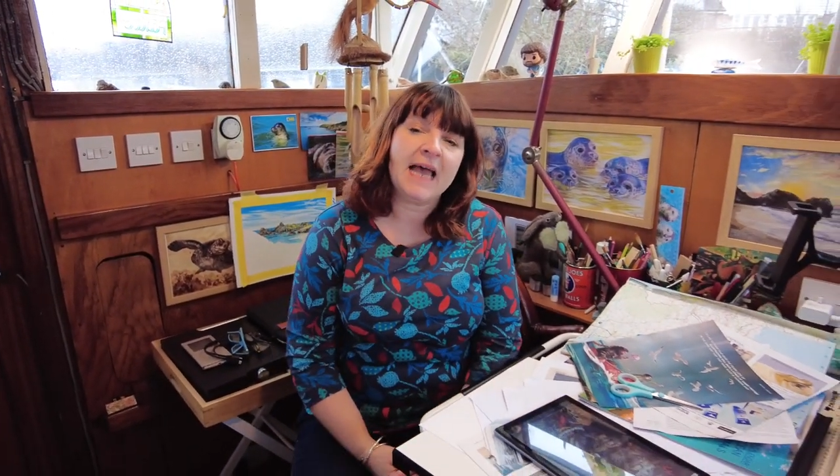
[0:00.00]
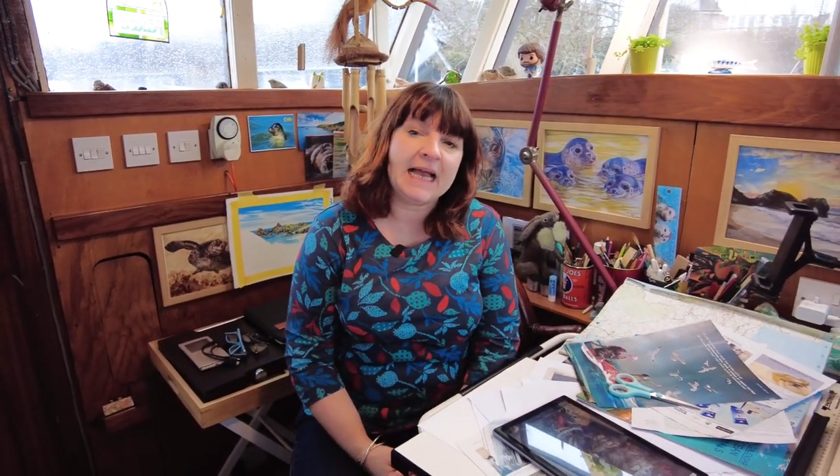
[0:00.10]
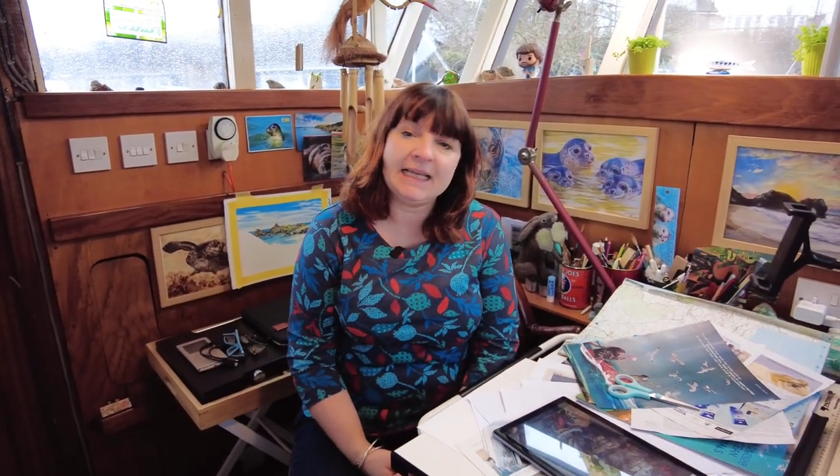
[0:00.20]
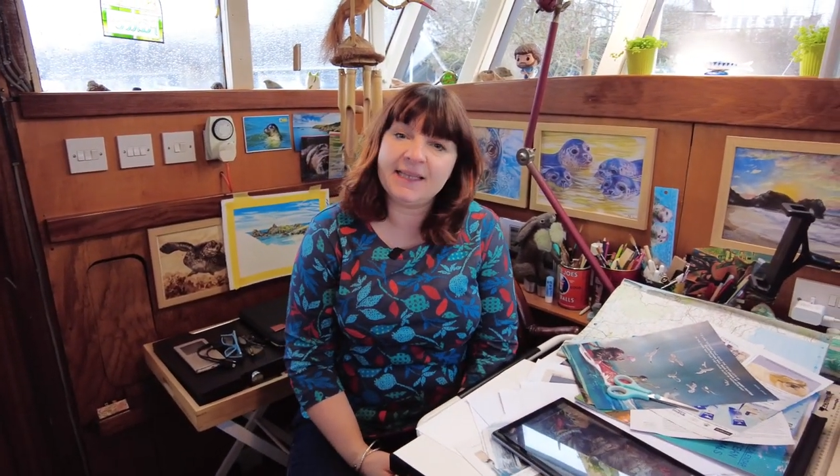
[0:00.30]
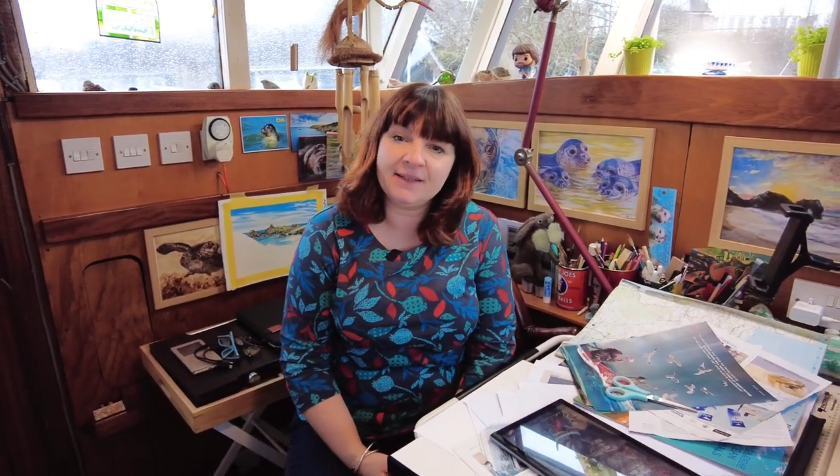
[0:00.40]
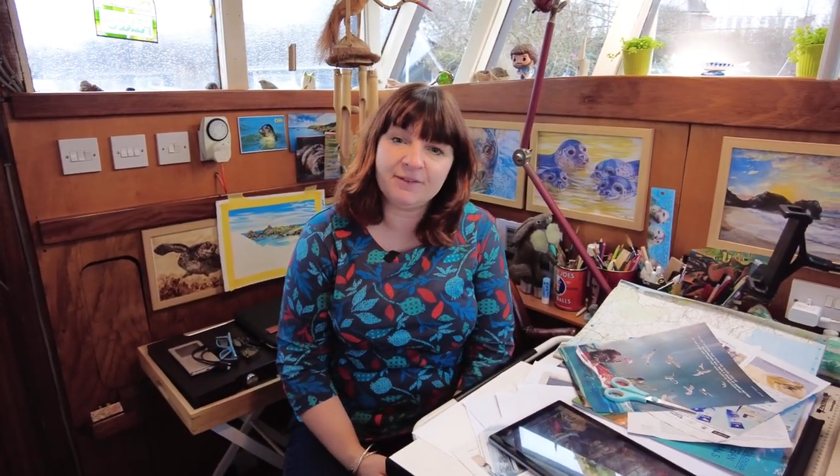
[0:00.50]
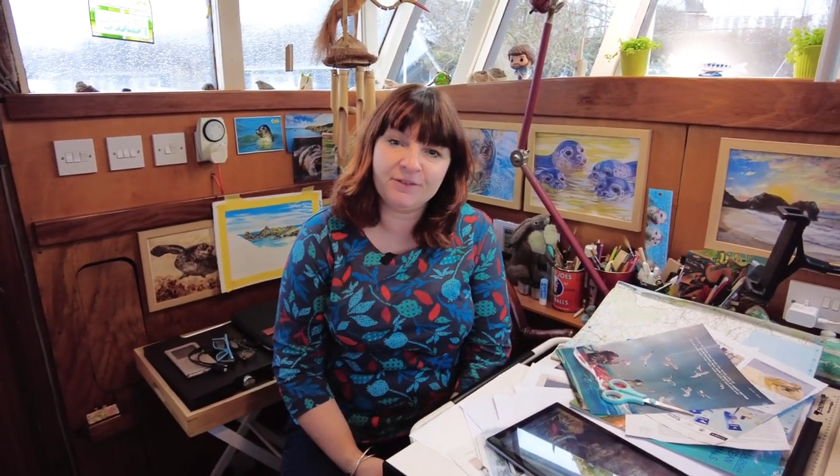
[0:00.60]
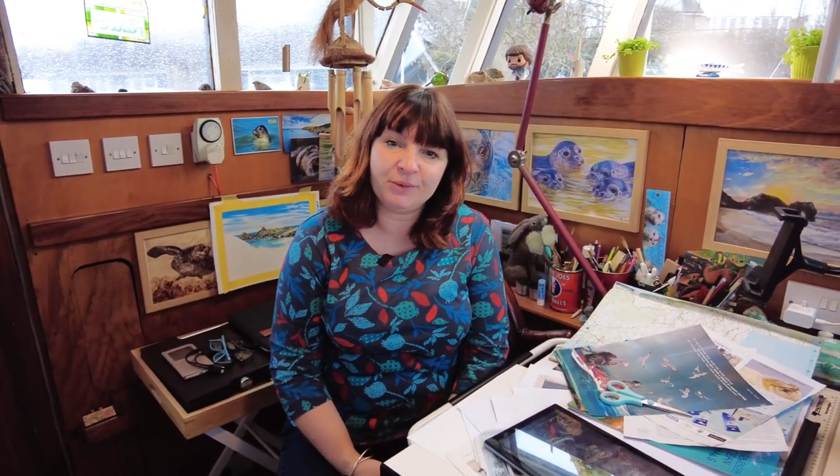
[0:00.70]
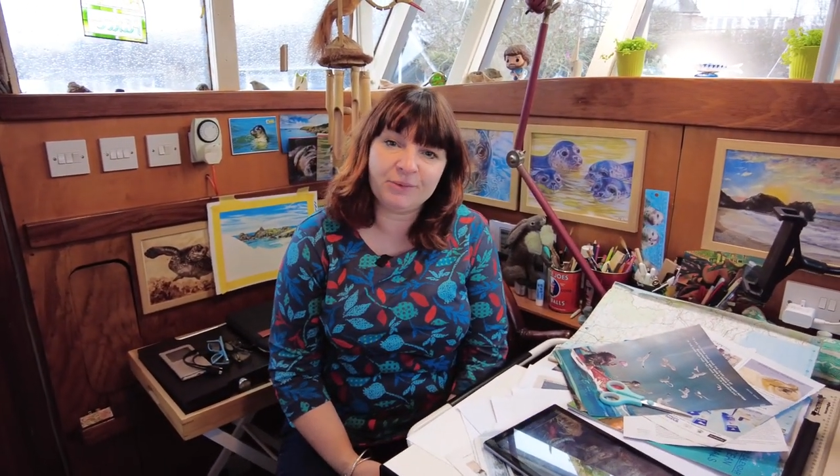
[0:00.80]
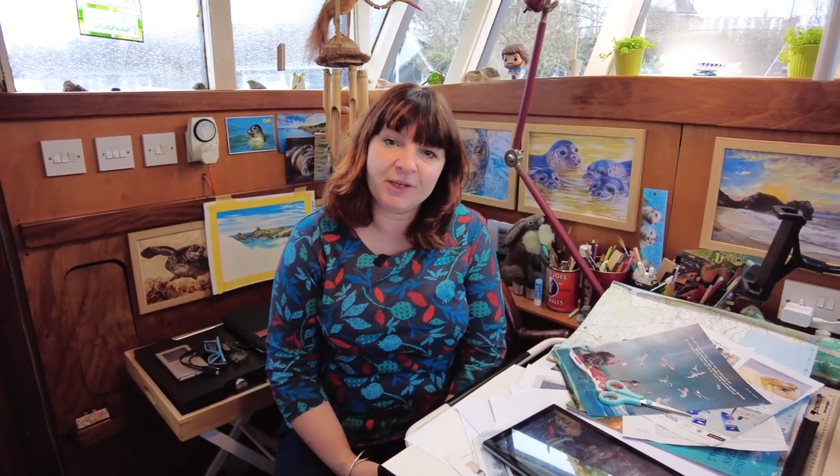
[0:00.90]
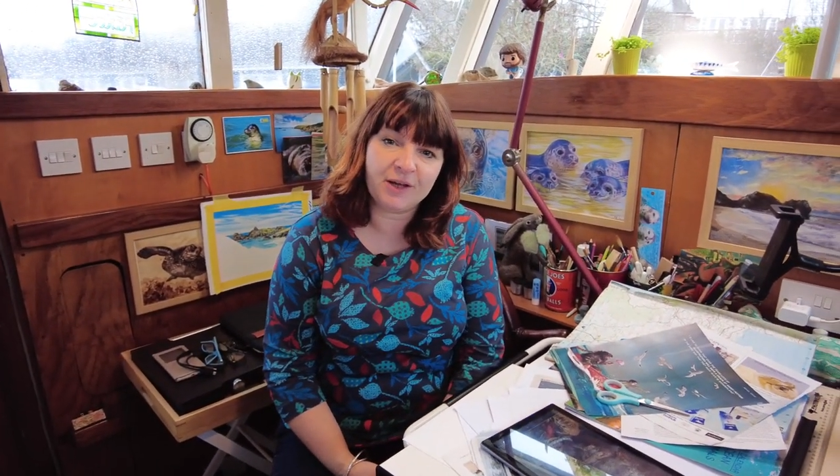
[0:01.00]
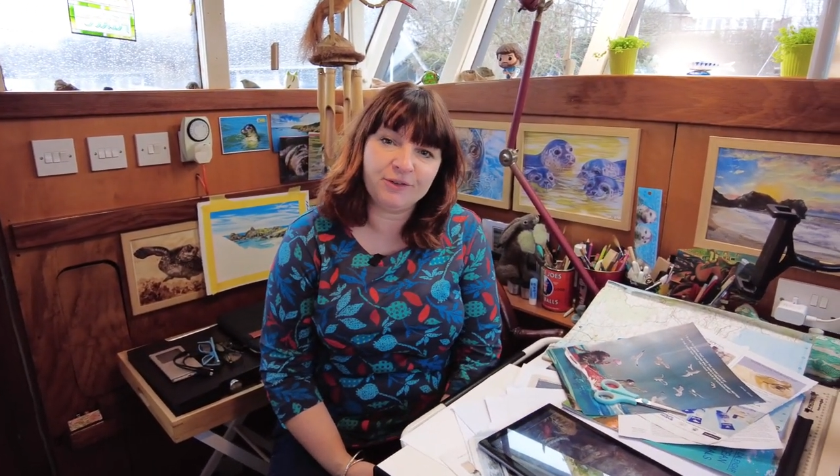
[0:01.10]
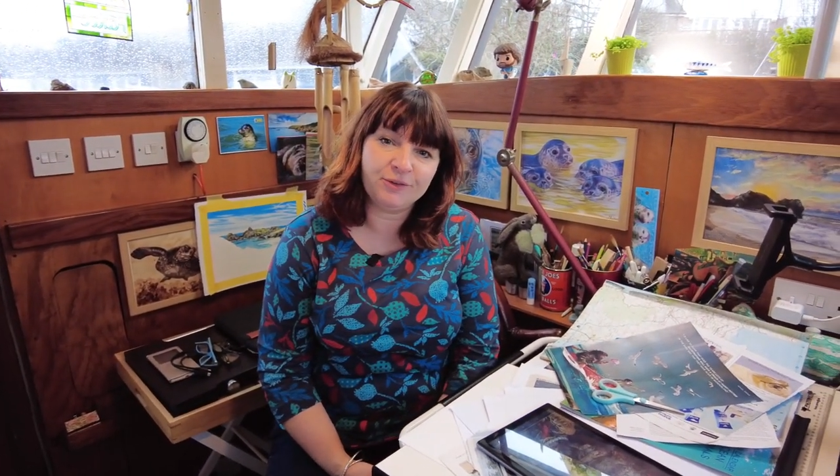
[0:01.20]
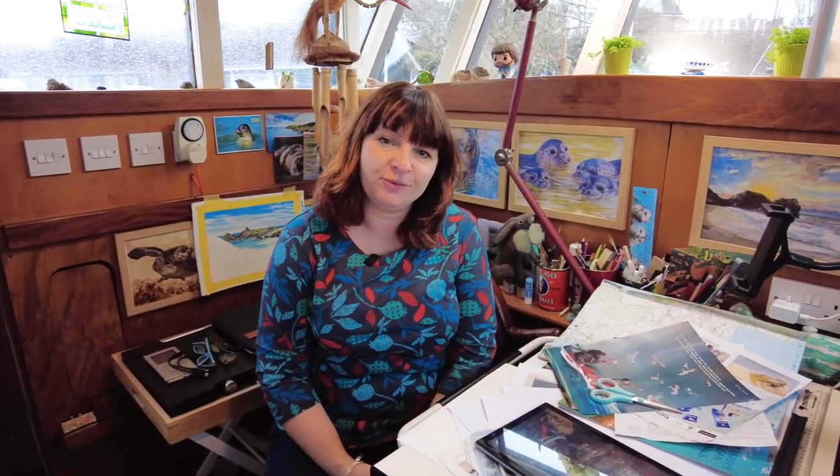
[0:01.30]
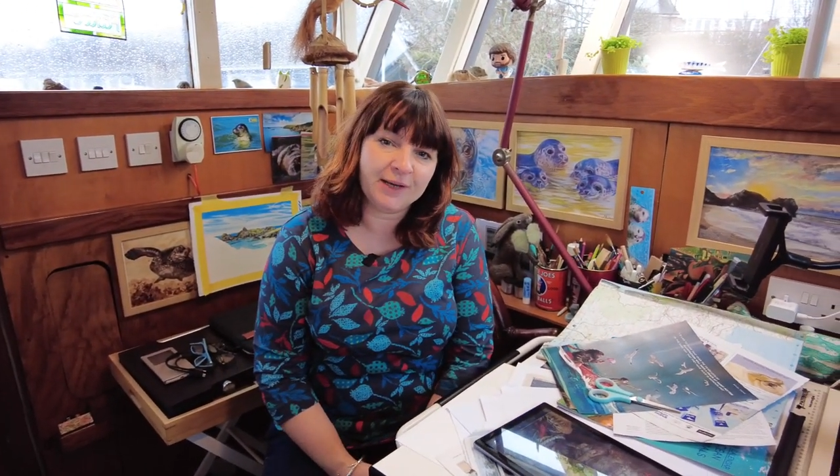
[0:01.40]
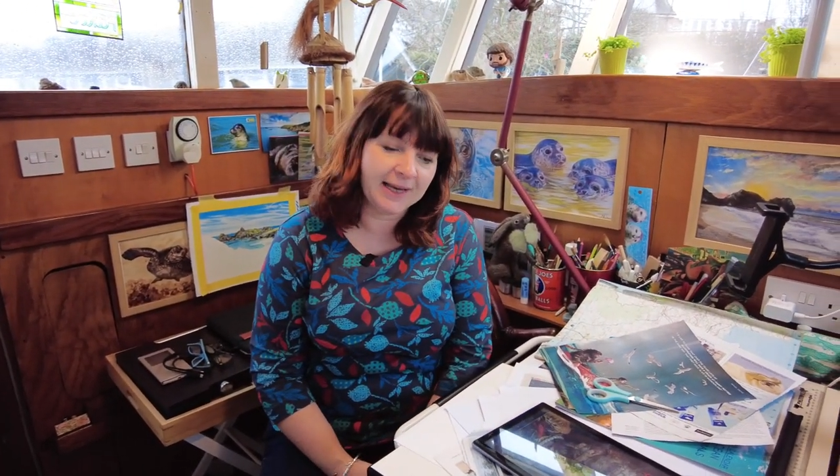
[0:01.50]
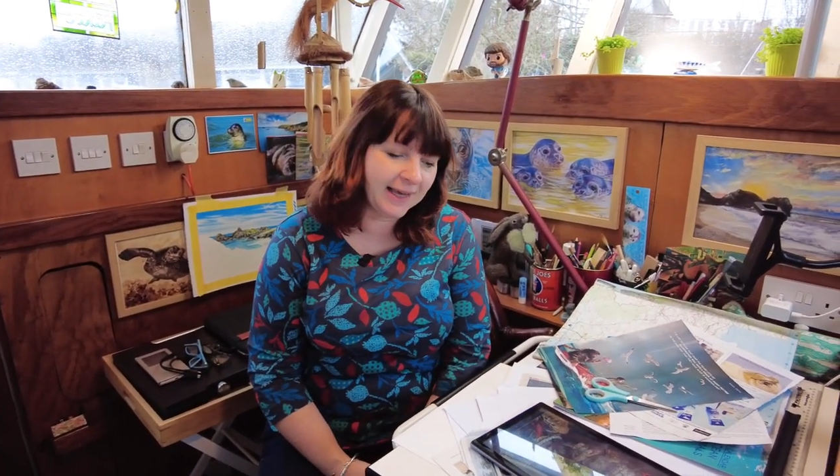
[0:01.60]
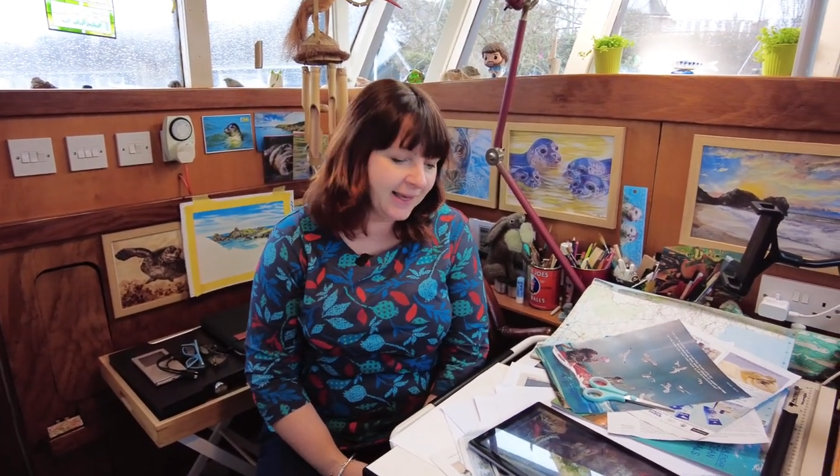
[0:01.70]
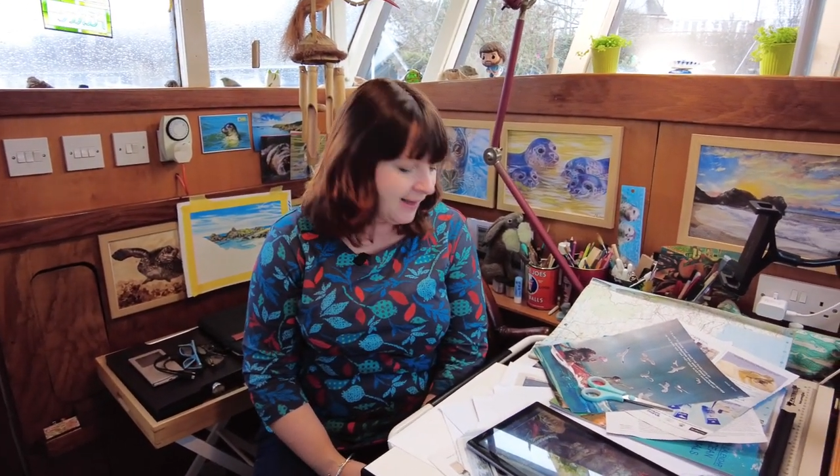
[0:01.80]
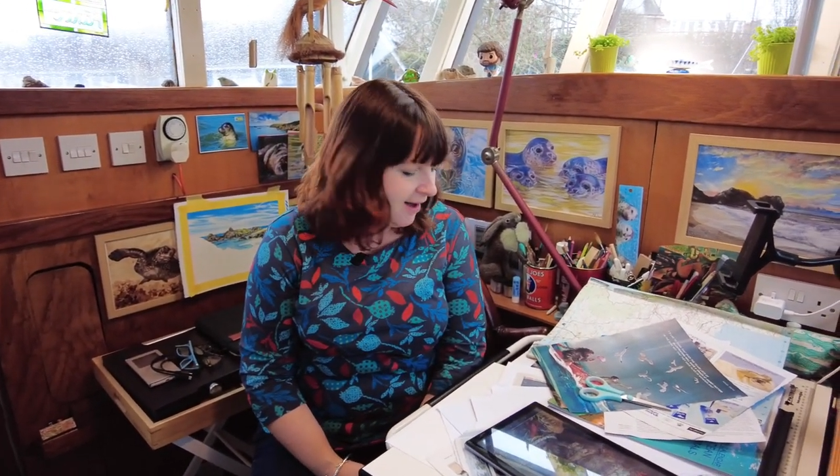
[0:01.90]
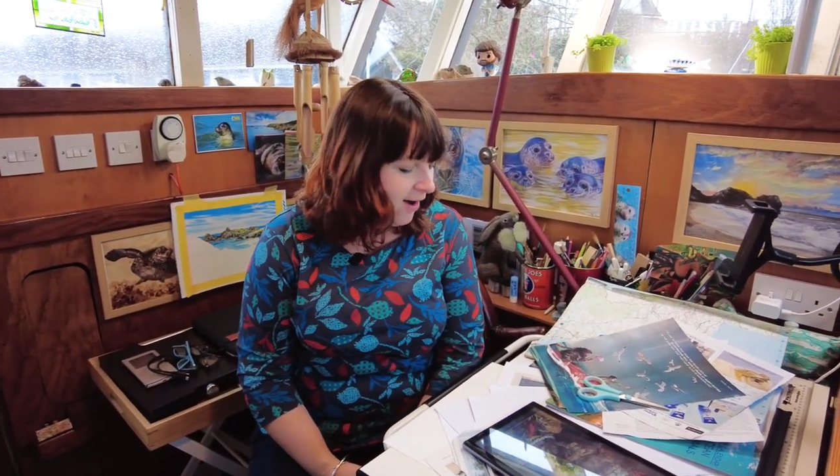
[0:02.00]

Anything to do with the ocean, really.